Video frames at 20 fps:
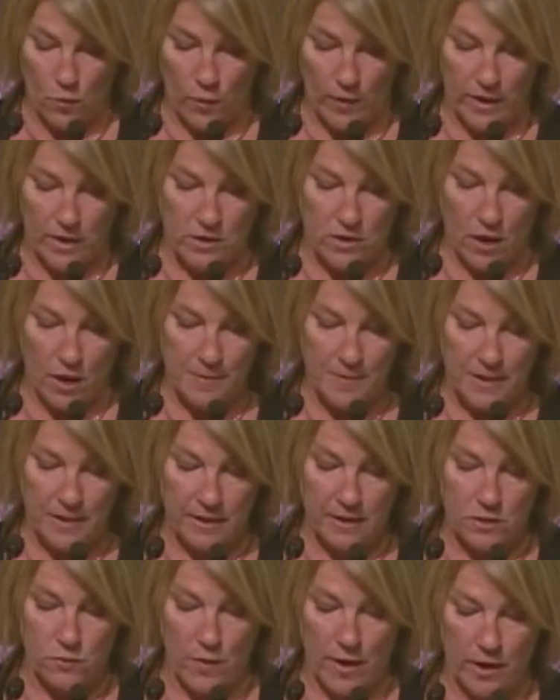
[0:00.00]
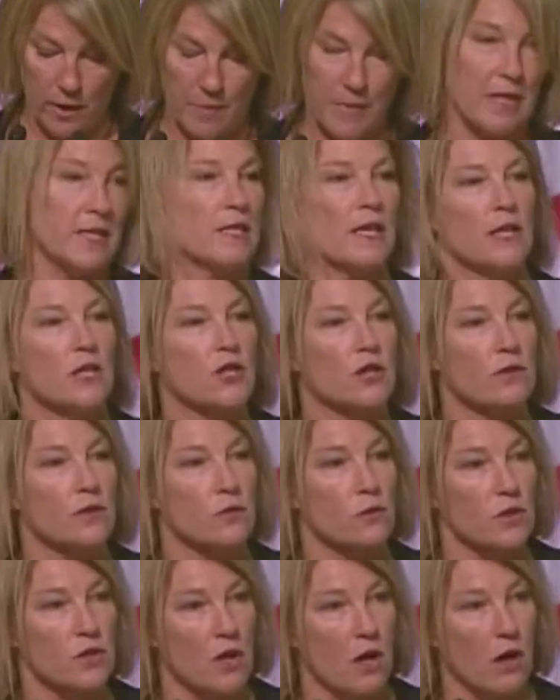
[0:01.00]
We adopted its
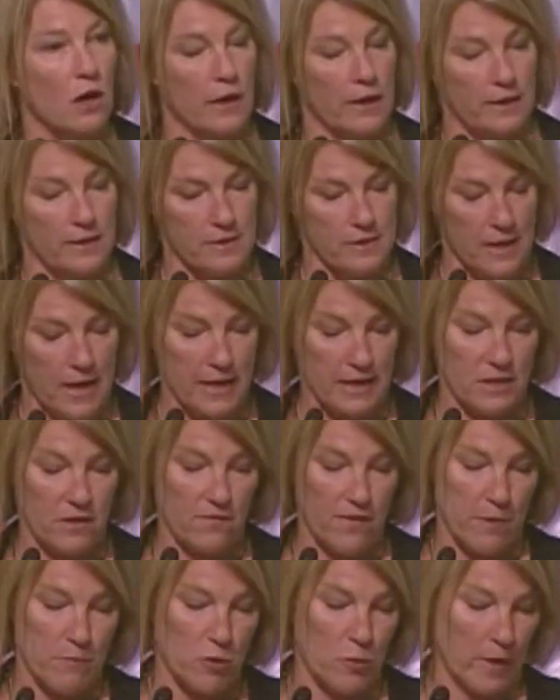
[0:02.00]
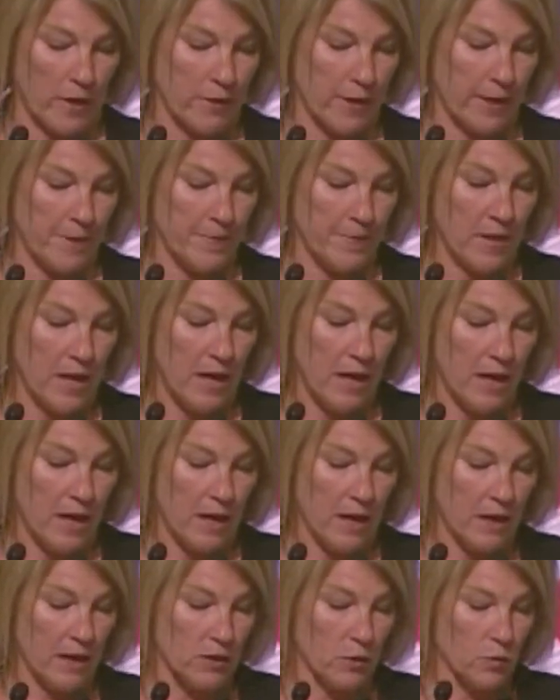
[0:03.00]
recommendations or targets last February.
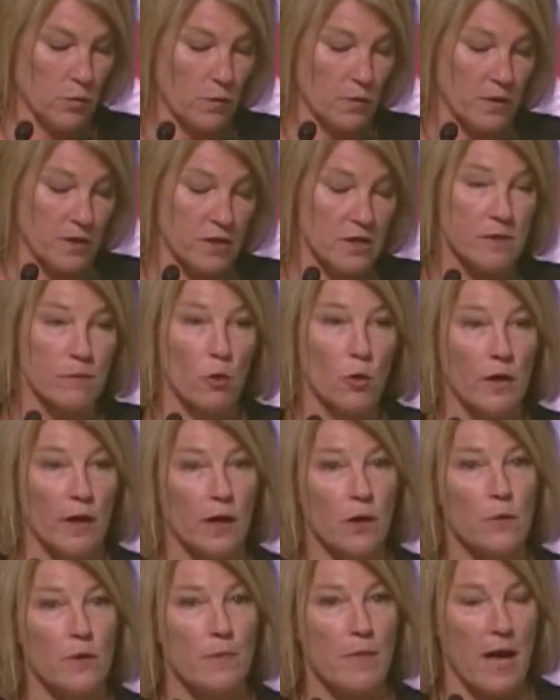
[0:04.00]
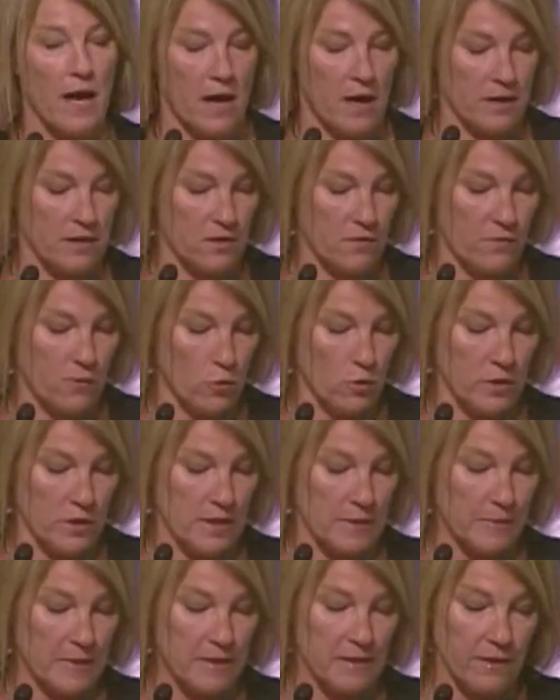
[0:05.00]
And this morning, we passed
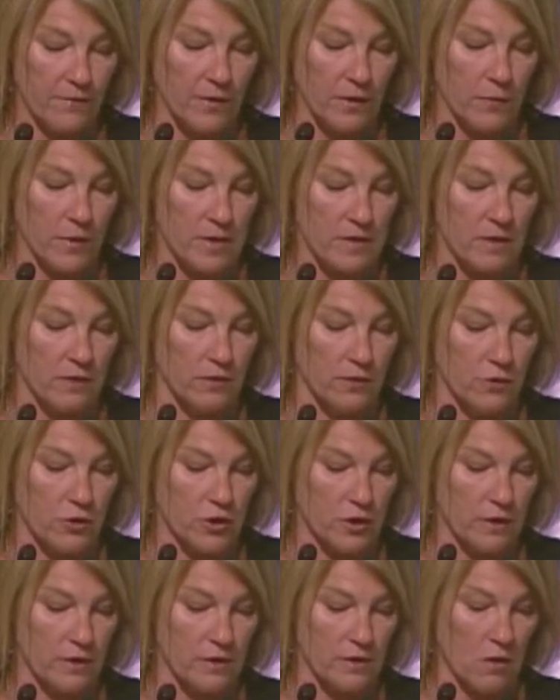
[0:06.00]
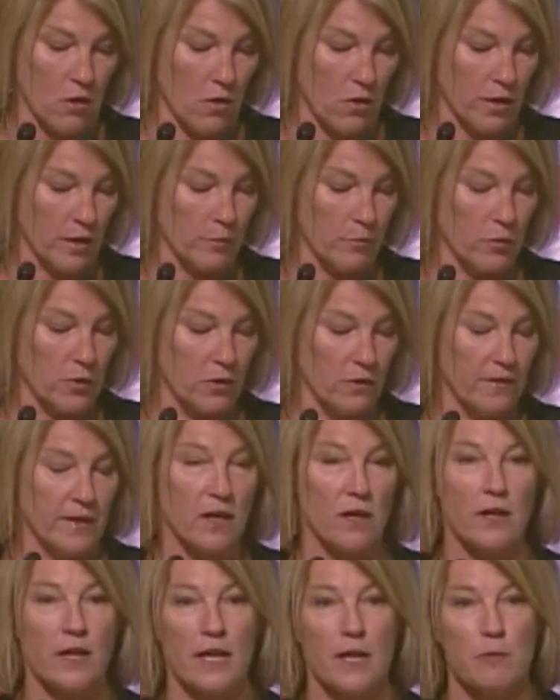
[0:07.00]
4 specific resolutions on
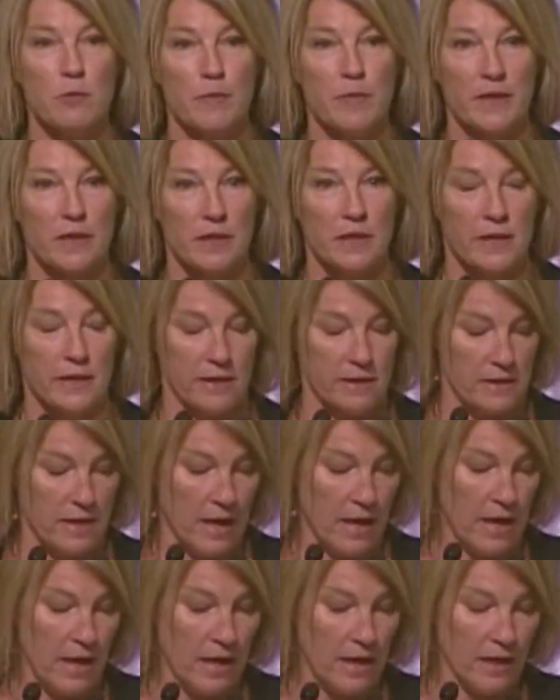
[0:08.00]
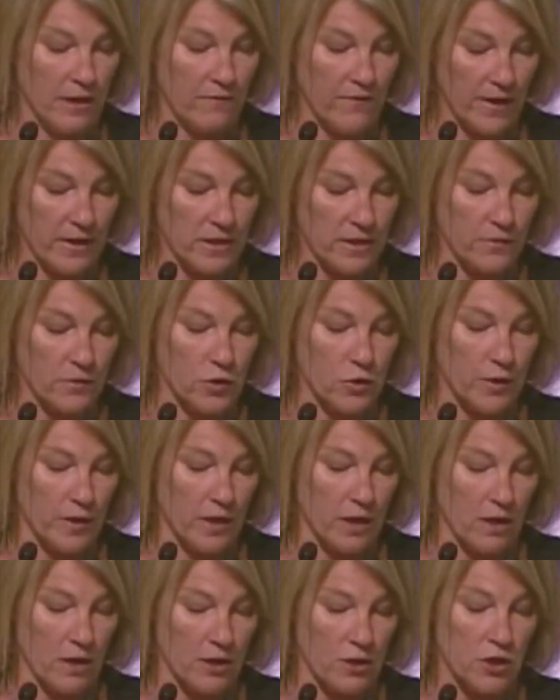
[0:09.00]
improving our capabilities, effective
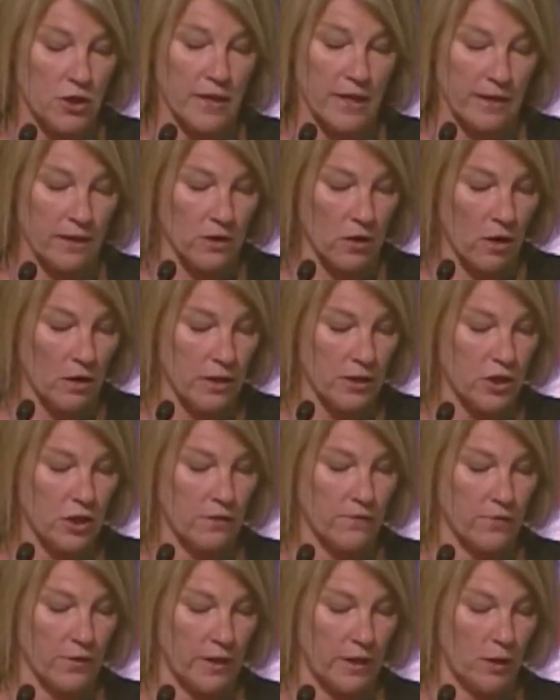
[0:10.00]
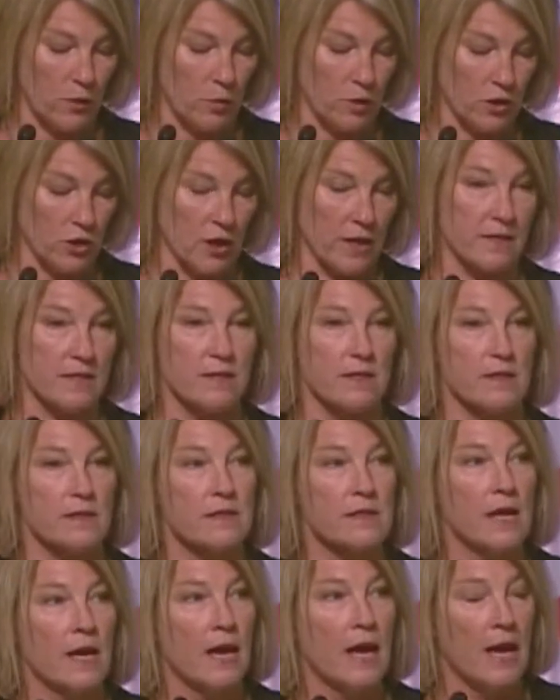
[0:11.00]
triage, technology for equal
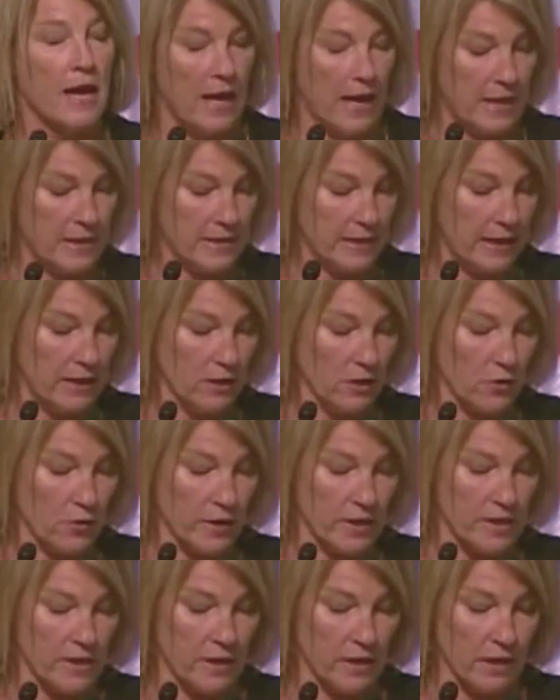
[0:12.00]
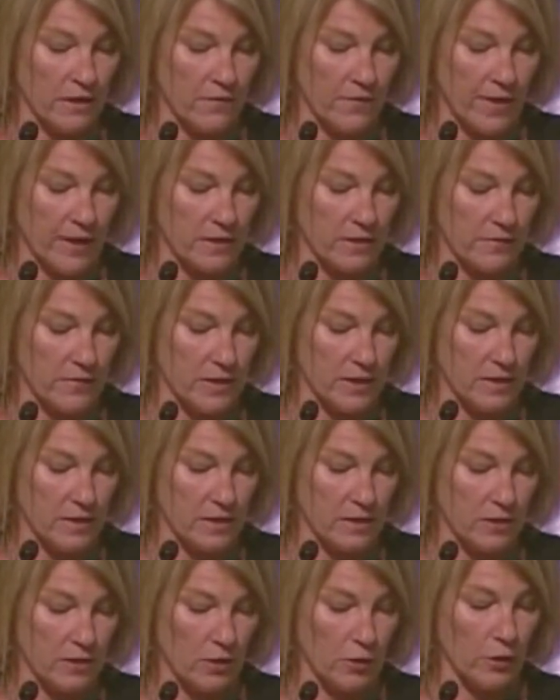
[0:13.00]
justice, and increasing
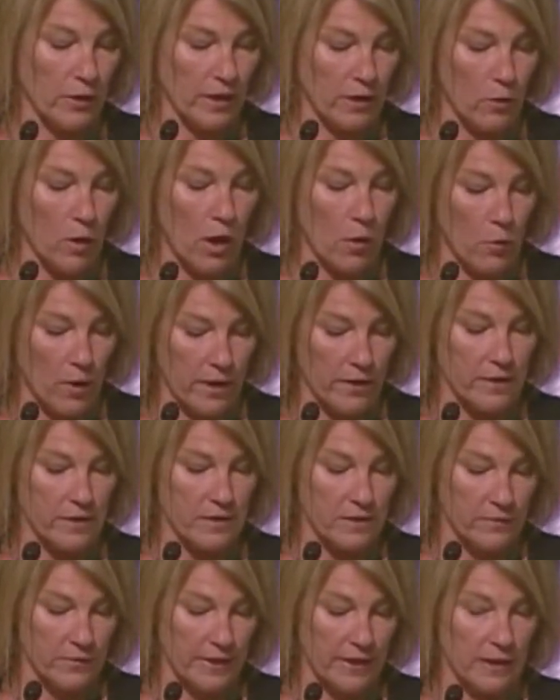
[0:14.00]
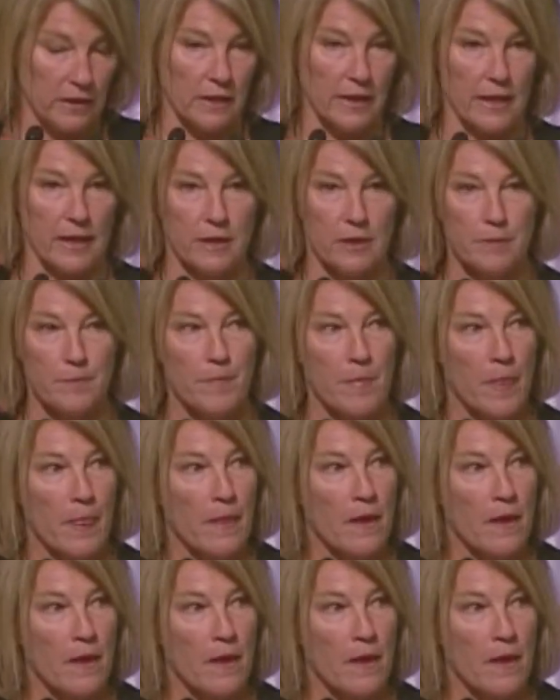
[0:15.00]
effectiveness or awareness of legal aid,